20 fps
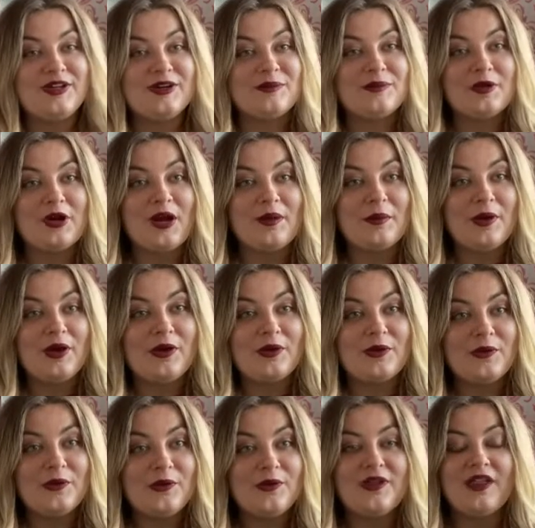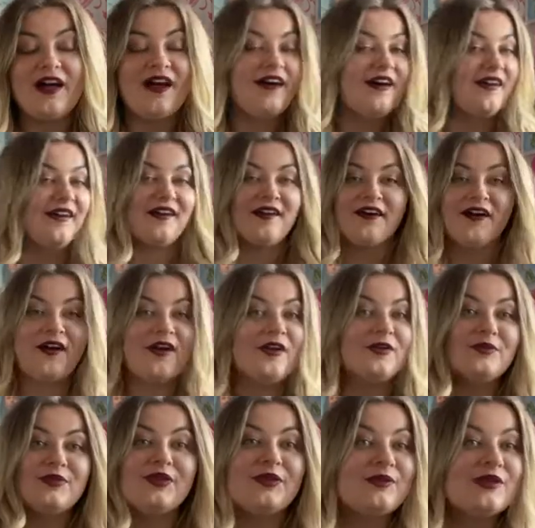Primark haul. I
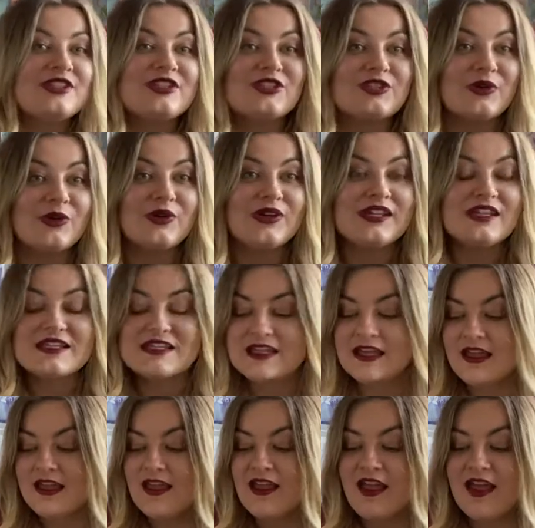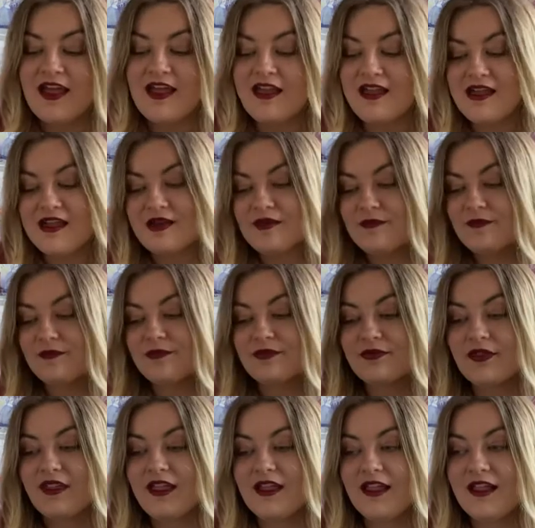hope you enjoyed.
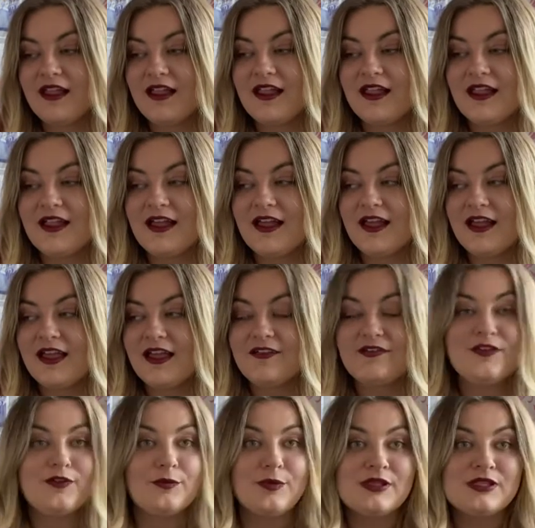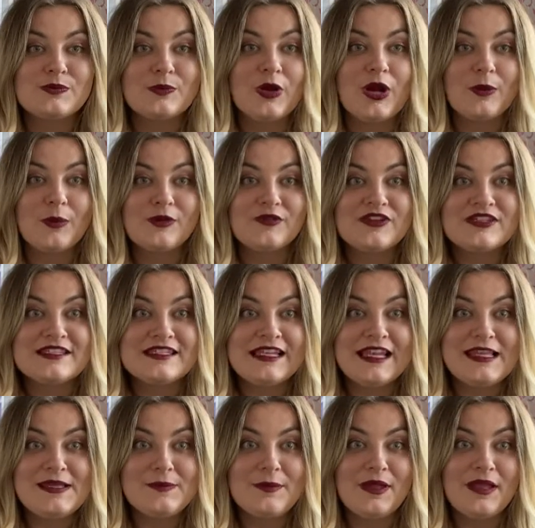If you've been to Primark
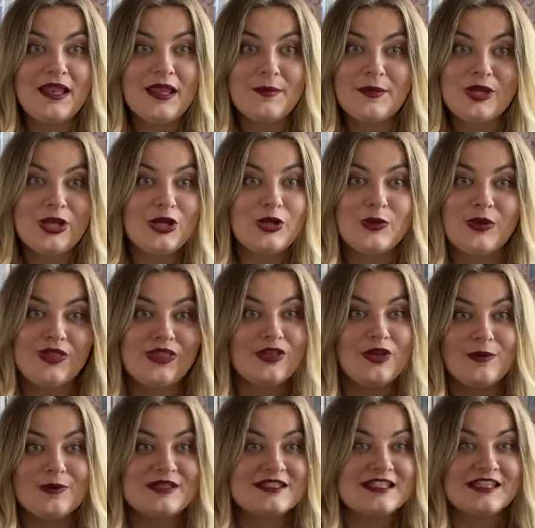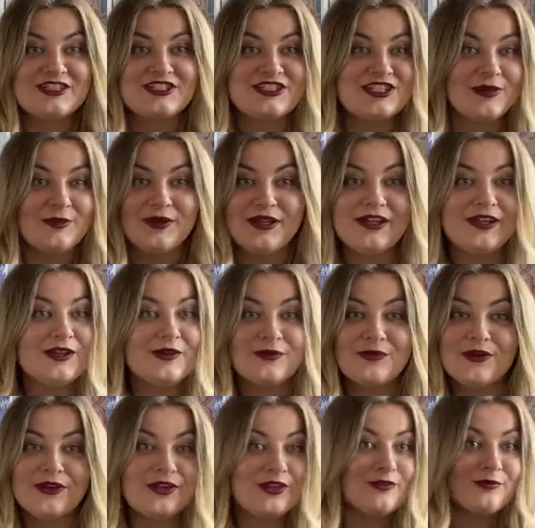recently, let me know in the comment section down below what
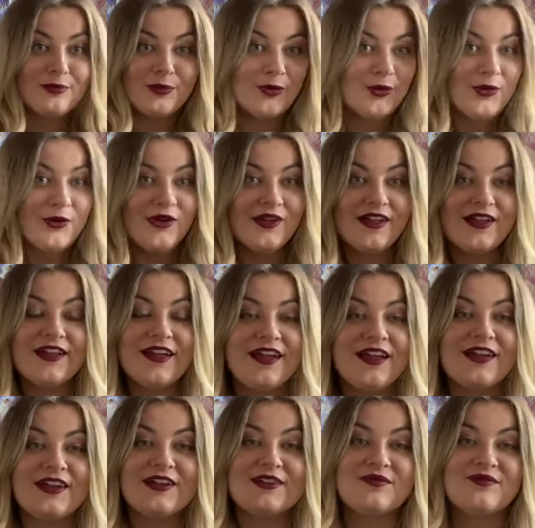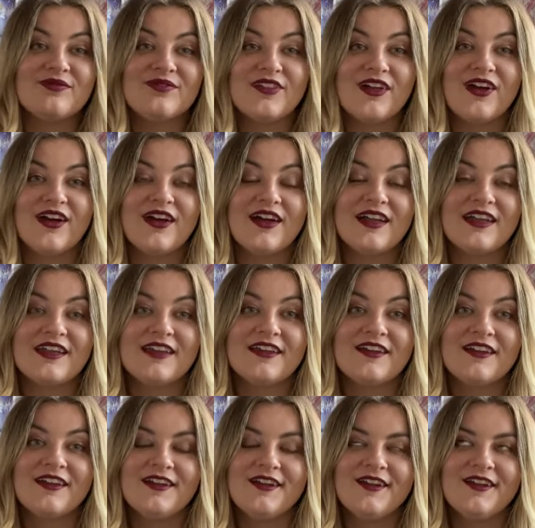you've bought. I
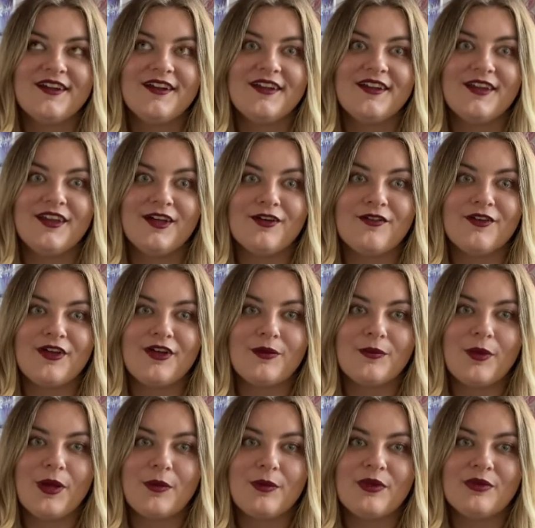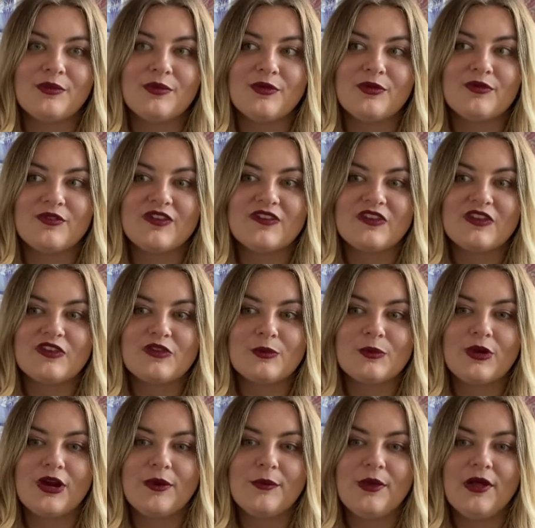love hearing about people's visits to
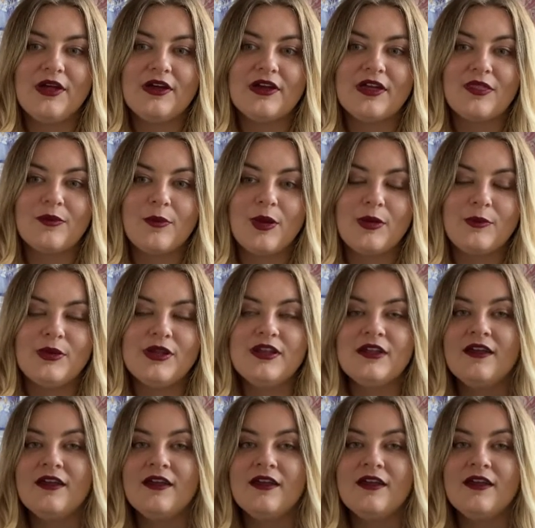Primark at the moment.